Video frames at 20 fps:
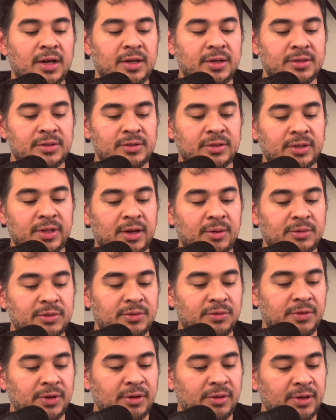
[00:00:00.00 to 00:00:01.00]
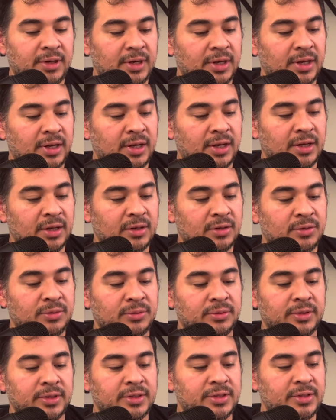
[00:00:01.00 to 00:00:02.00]
So that was very
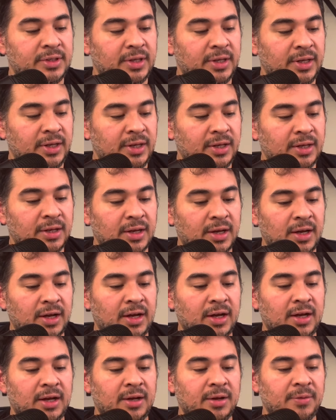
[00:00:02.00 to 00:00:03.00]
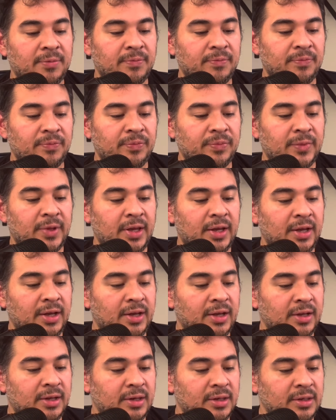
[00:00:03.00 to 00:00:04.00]
cool to see.
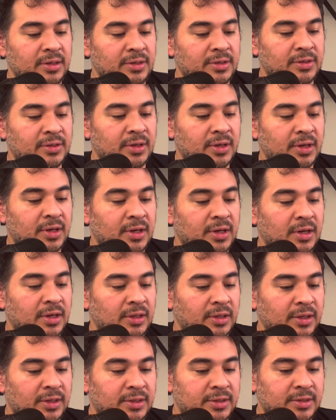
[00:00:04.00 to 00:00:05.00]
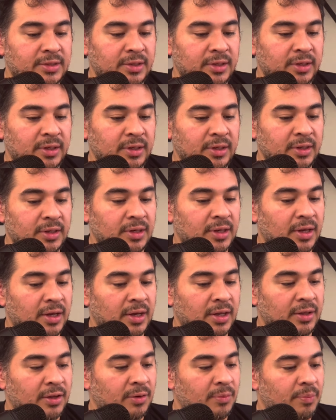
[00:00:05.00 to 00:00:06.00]
Let's see,
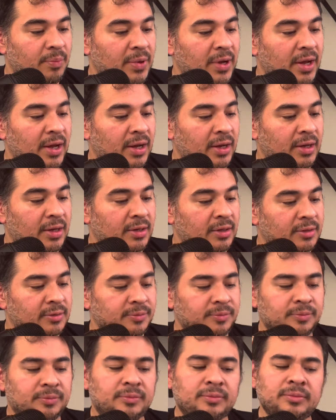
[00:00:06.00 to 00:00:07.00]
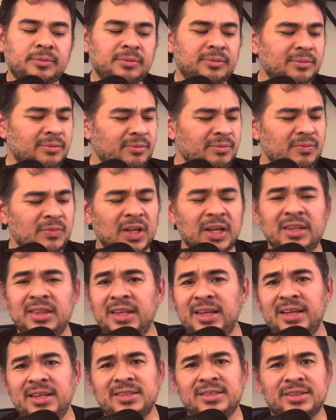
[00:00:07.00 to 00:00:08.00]
they're back.
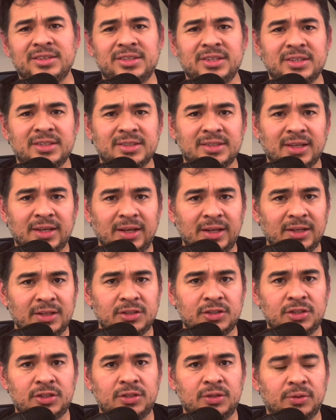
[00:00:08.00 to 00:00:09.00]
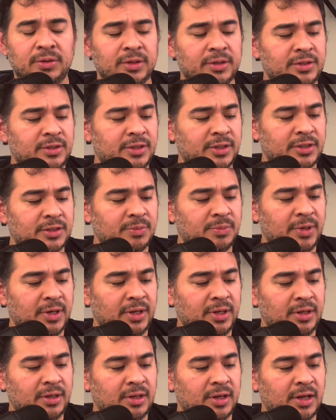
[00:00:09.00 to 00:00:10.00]
These are just like short 6
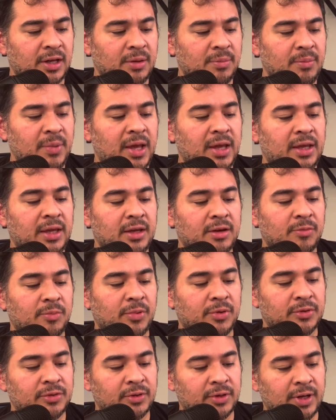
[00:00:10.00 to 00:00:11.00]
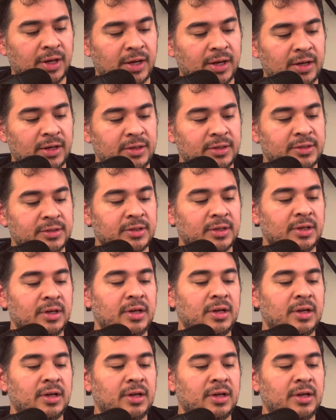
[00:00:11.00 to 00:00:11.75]
minute making of Poltergeist.